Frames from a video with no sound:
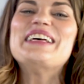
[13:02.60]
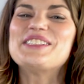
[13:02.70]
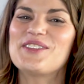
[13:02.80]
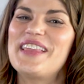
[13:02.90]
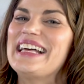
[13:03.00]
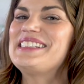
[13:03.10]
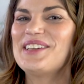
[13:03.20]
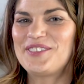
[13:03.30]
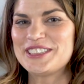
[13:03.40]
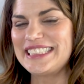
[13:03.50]
So that's
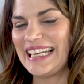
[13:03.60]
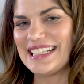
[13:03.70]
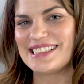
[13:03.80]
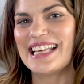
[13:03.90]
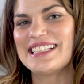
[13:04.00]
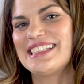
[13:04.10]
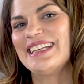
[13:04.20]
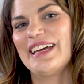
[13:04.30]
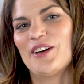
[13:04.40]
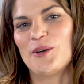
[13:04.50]
it for today's lesson.
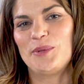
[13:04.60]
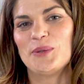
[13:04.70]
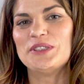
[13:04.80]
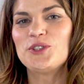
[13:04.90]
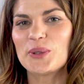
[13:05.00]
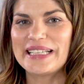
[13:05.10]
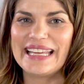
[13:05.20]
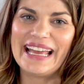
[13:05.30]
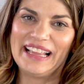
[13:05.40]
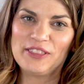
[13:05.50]
I hope you enjoyed it
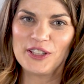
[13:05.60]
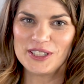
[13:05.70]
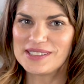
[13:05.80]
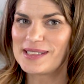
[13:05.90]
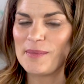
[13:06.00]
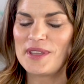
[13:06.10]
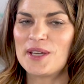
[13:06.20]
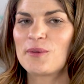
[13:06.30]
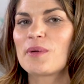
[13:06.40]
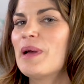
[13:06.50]
and learned
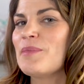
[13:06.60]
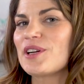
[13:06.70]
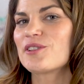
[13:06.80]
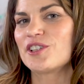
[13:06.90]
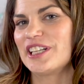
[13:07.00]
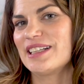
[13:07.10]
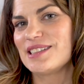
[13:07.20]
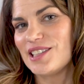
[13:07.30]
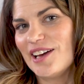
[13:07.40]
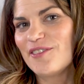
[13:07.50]
something. Remember, learning
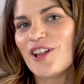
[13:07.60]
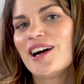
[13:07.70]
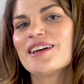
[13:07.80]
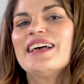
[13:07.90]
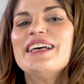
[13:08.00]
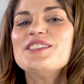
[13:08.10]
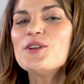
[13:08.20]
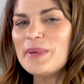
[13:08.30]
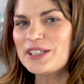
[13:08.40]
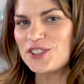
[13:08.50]
is lifelong, so
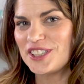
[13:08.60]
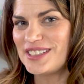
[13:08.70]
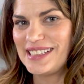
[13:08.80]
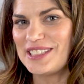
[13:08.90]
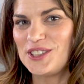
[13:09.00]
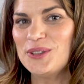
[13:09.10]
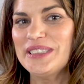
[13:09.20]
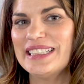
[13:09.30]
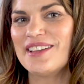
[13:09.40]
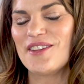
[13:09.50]
make sure to stay tuned
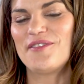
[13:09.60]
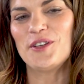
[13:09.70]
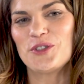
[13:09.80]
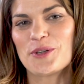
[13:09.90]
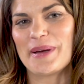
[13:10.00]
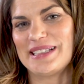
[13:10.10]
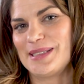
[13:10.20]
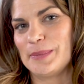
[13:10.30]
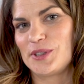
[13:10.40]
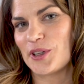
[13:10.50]
in in the future by
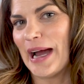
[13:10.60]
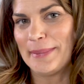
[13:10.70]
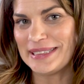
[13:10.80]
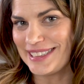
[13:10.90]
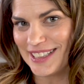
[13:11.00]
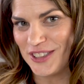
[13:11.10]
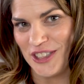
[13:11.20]
subscribing to the